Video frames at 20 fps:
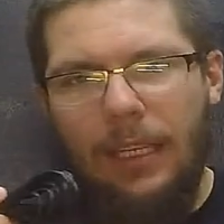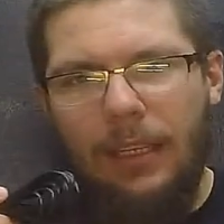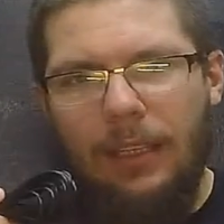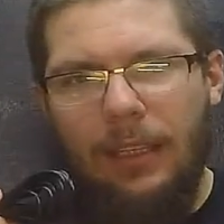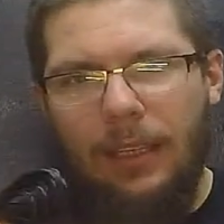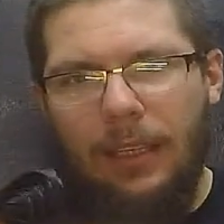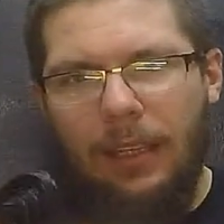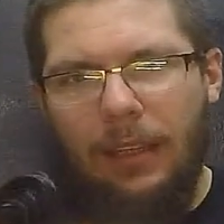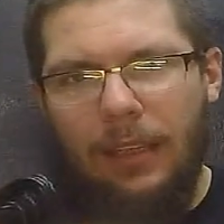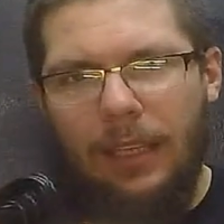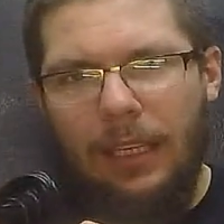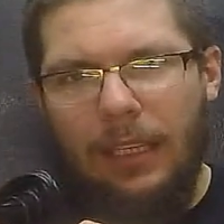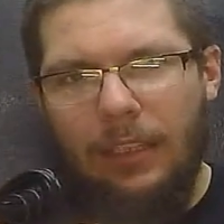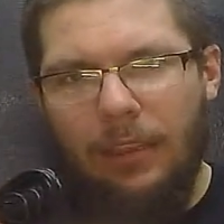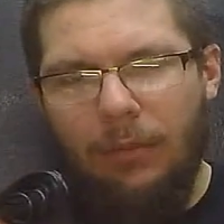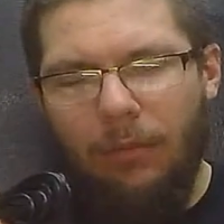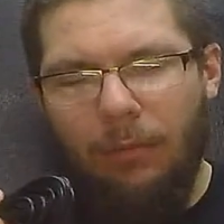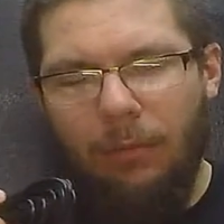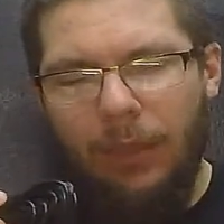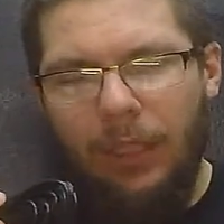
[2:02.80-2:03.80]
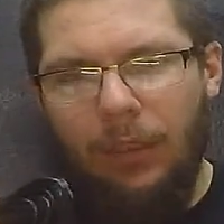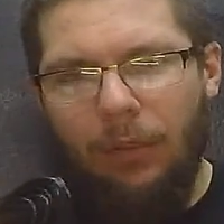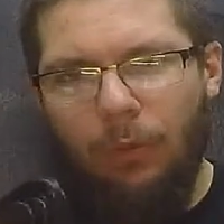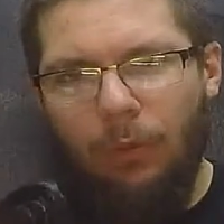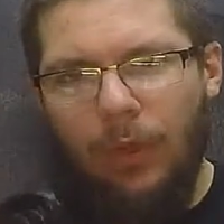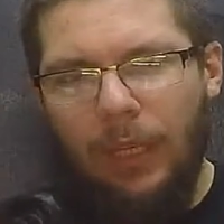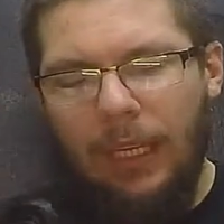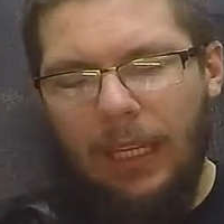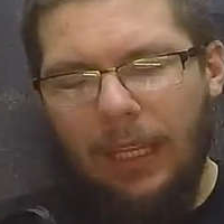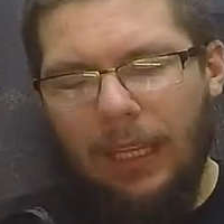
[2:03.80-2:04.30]
this
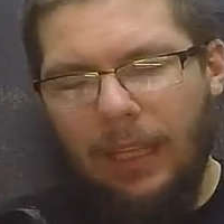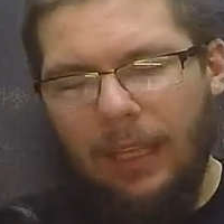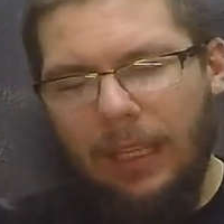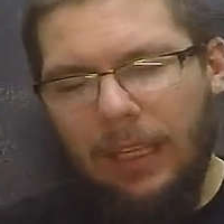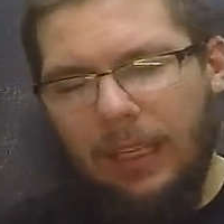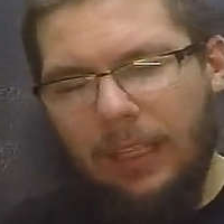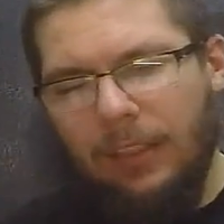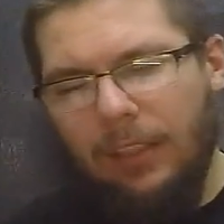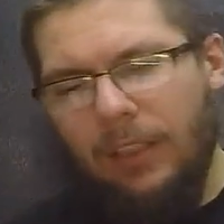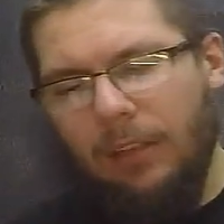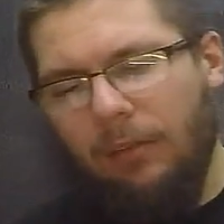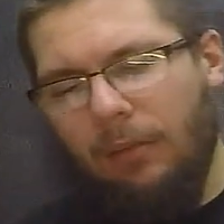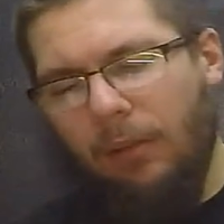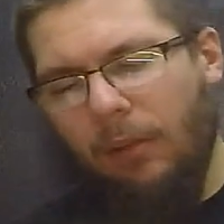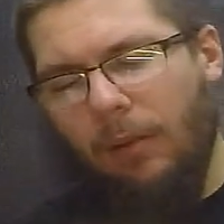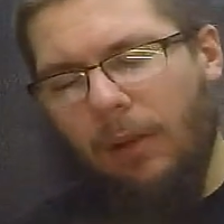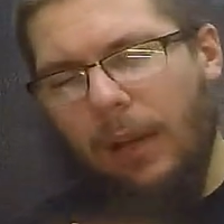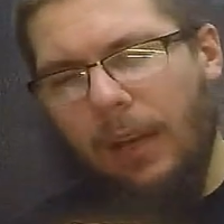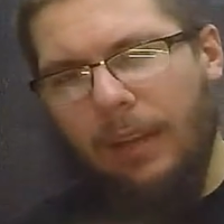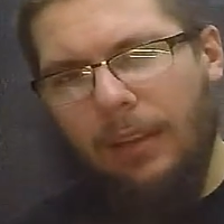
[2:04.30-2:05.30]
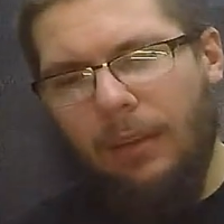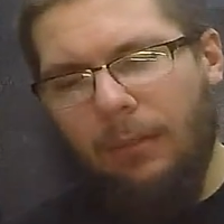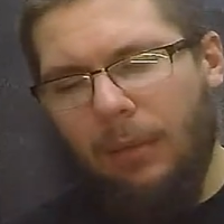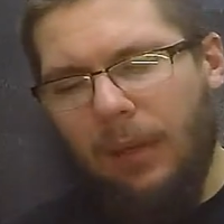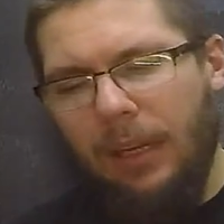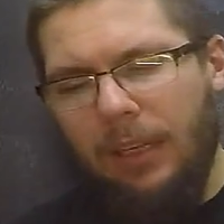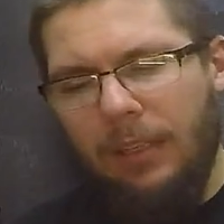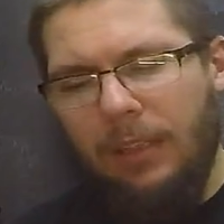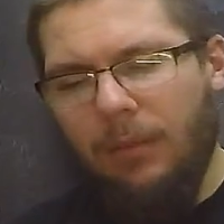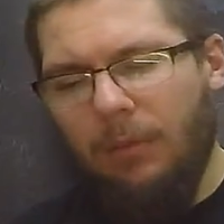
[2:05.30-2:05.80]
between the 0 and the
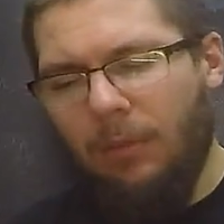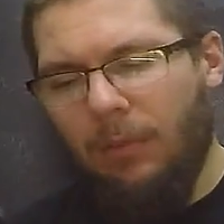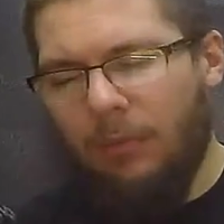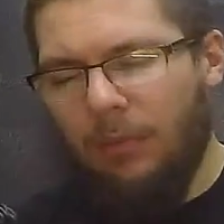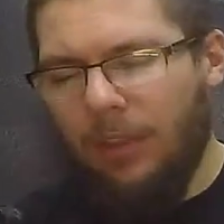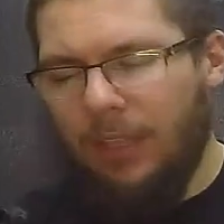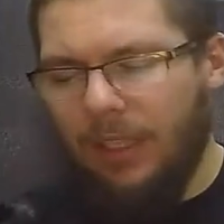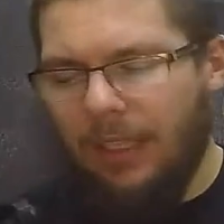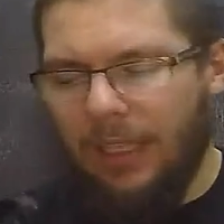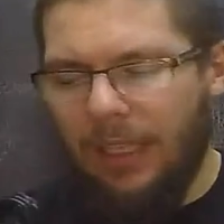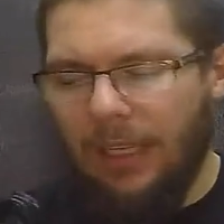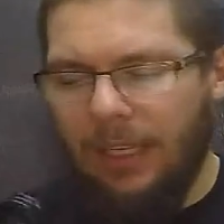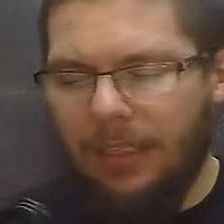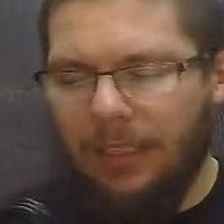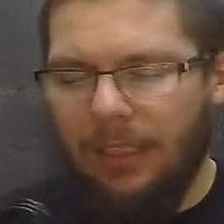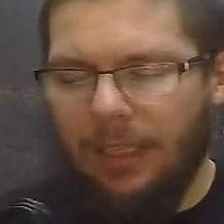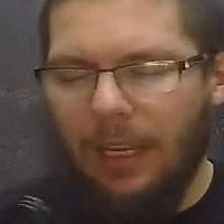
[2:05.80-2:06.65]
maximum set,